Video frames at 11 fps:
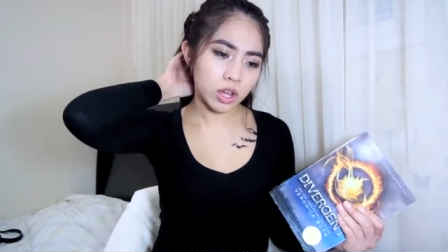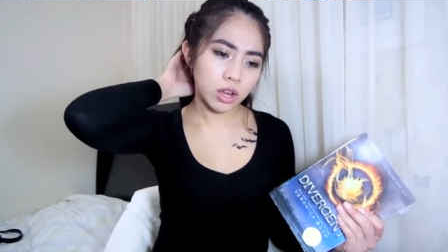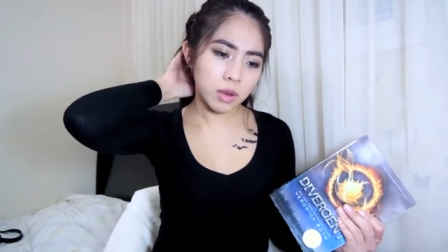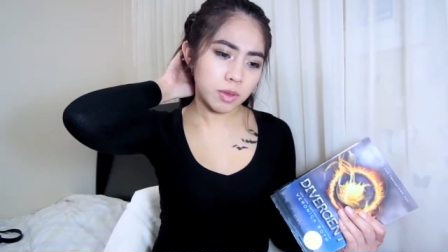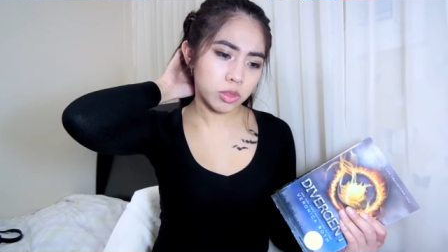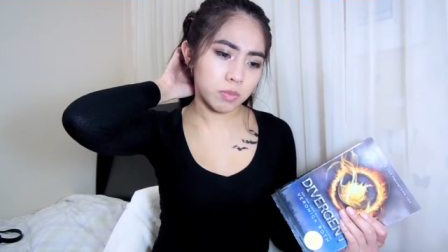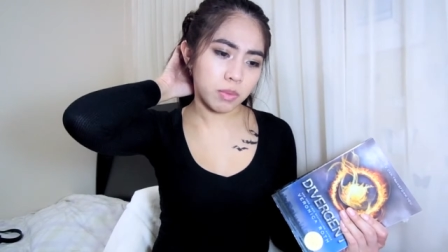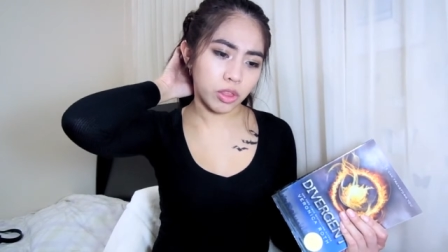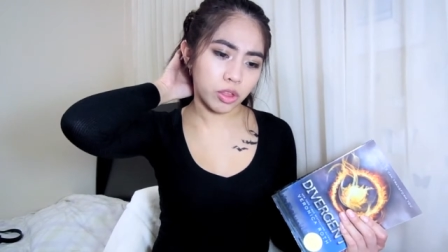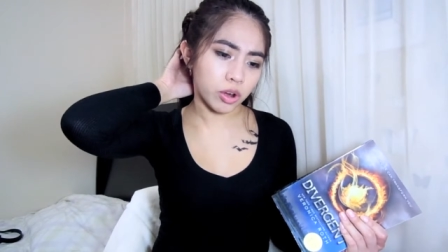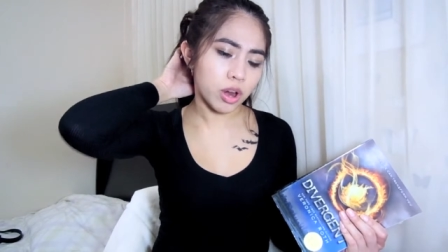her. Talking about
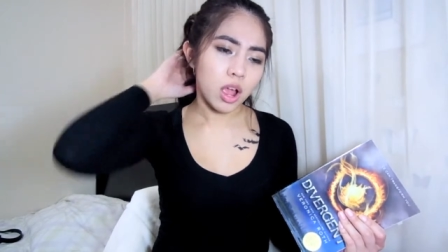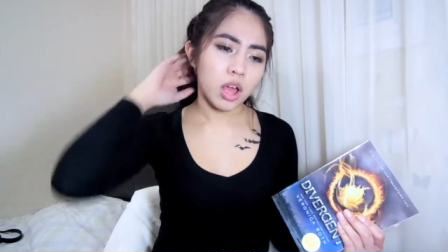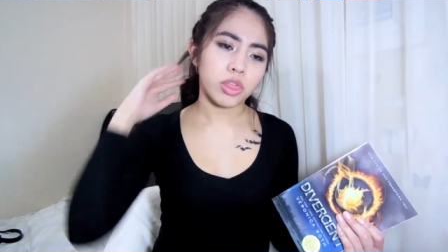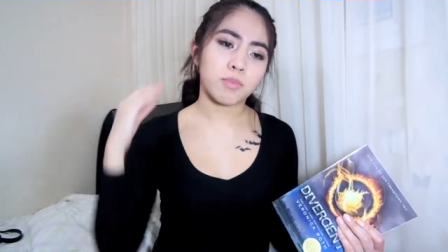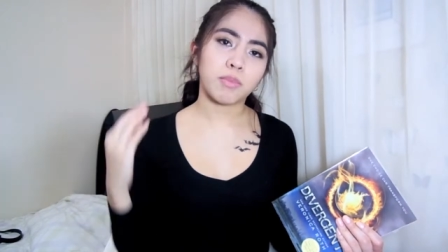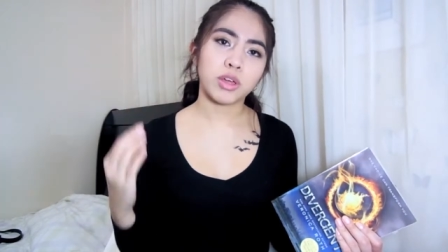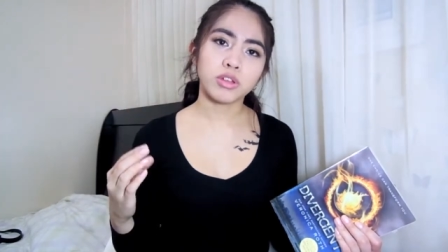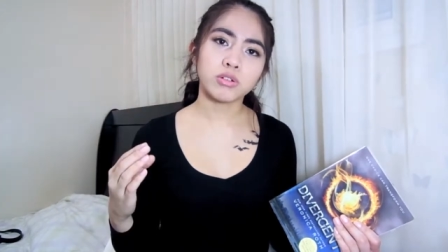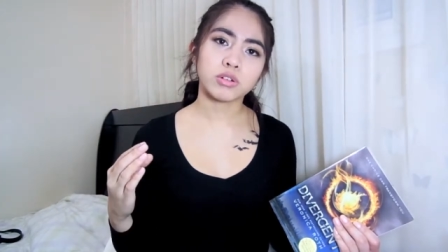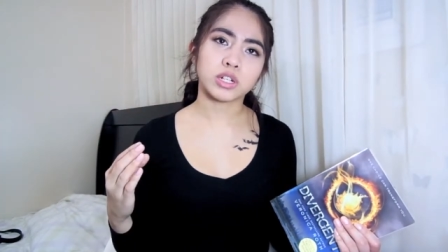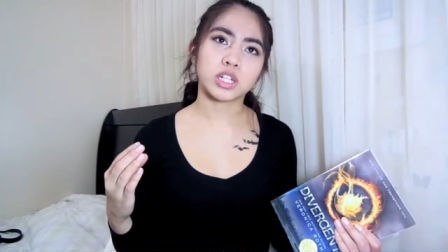the
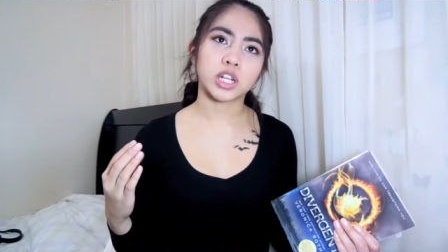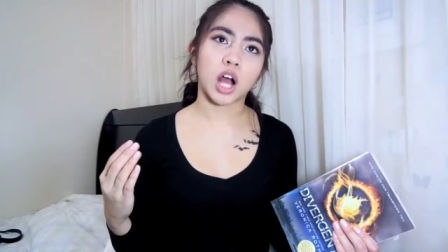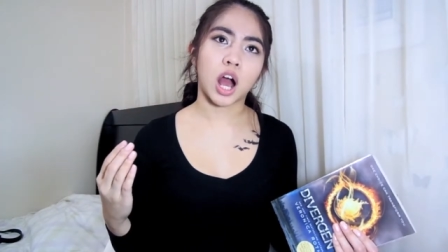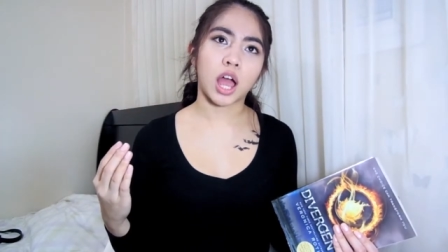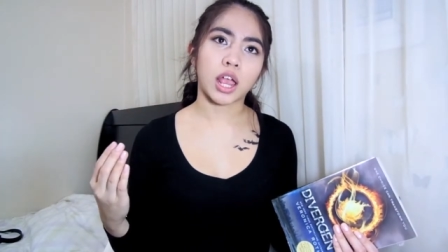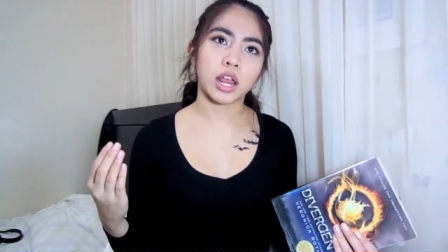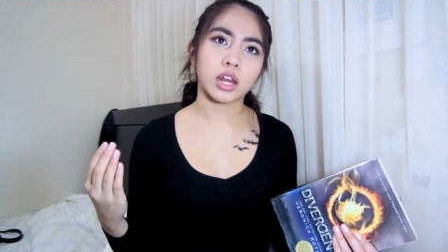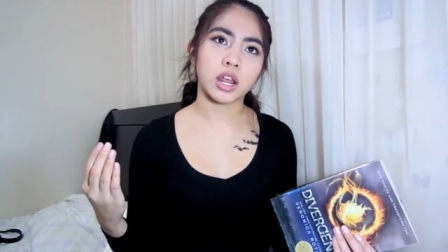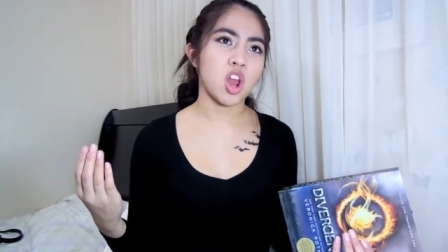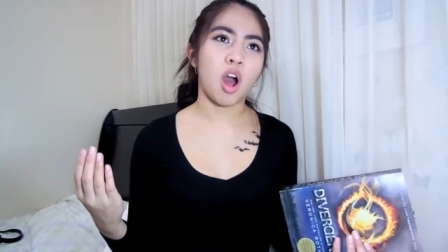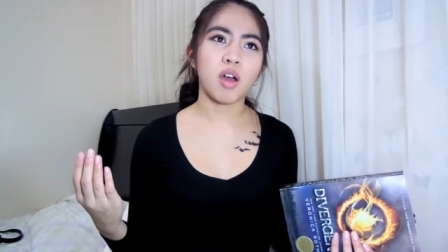mother died
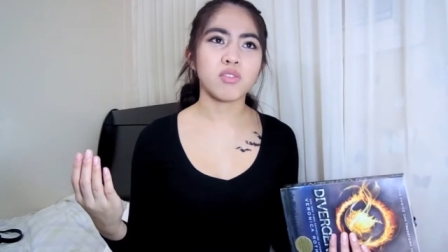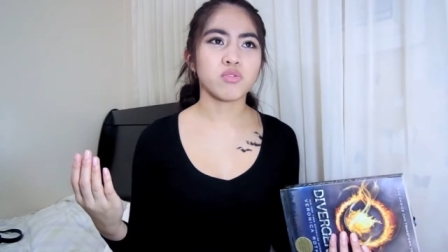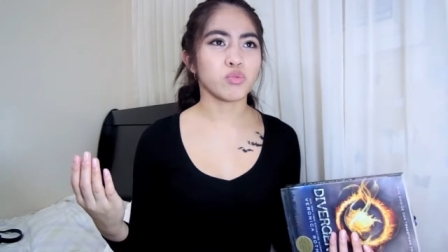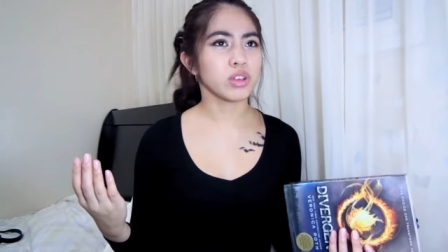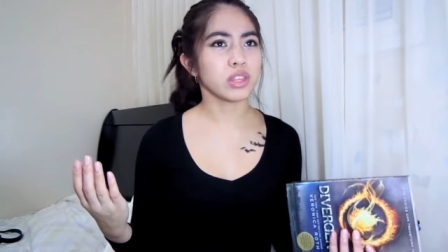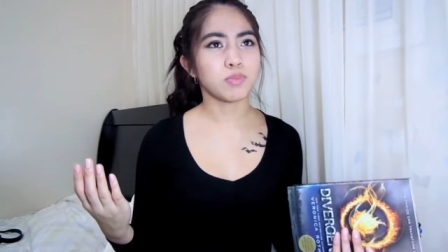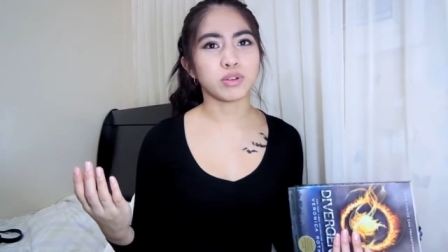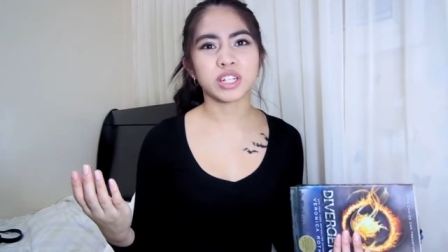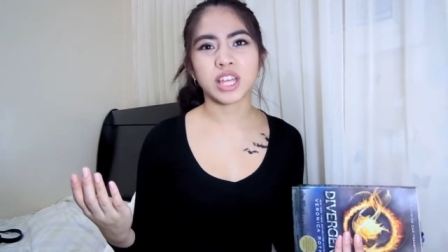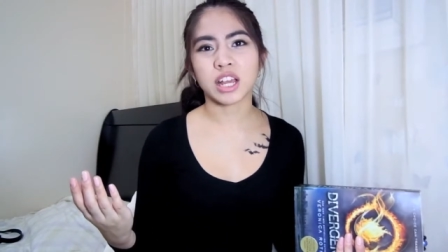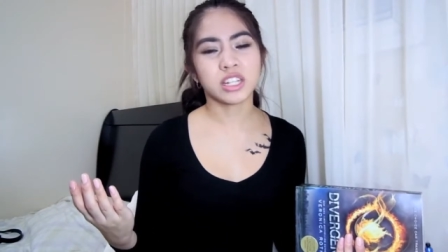not really
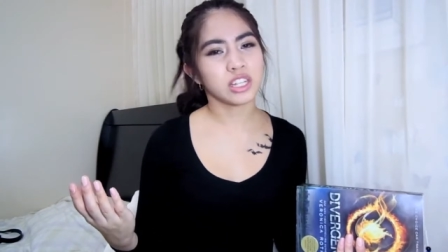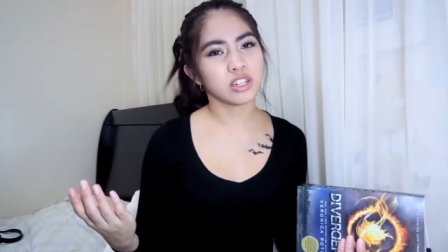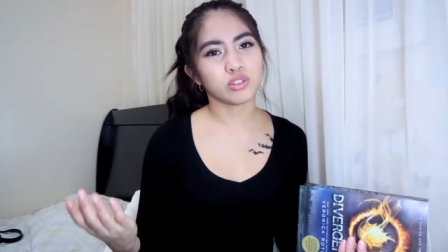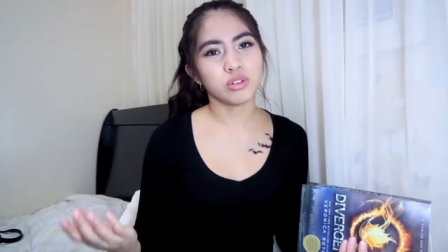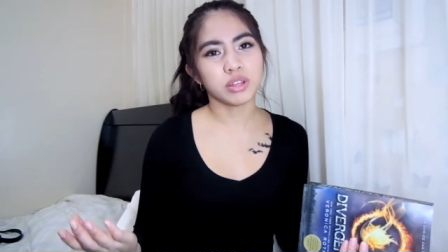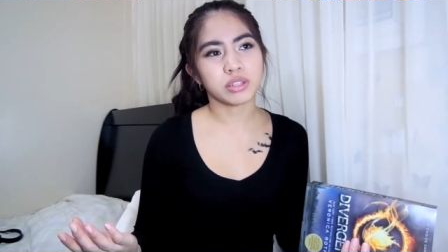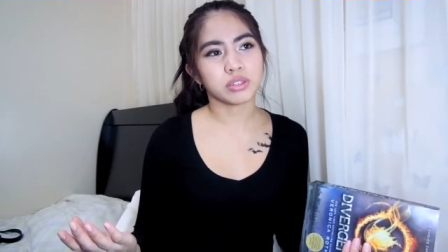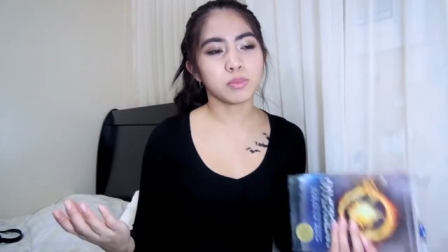protecting Tris.